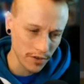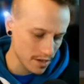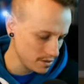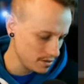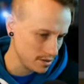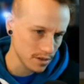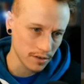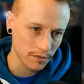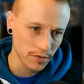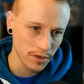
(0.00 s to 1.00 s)
face
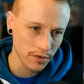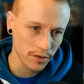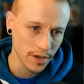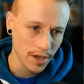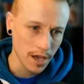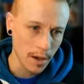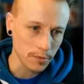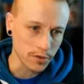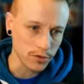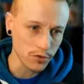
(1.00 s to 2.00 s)
and the figure, I'm going to